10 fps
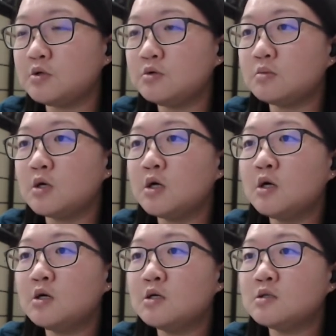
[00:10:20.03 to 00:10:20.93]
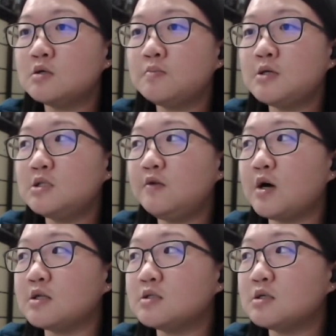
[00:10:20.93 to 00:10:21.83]
So please leave your answers
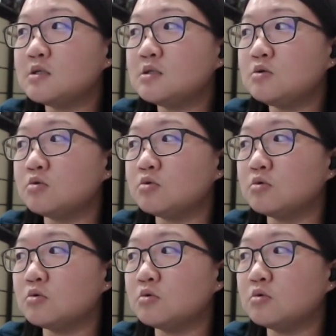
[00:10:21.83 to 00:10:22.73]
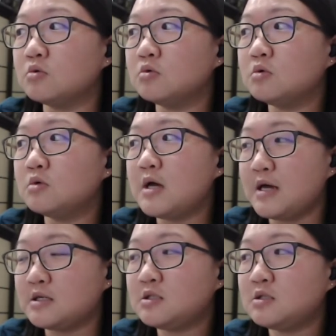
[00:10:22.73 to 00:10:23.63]
to as 32.60.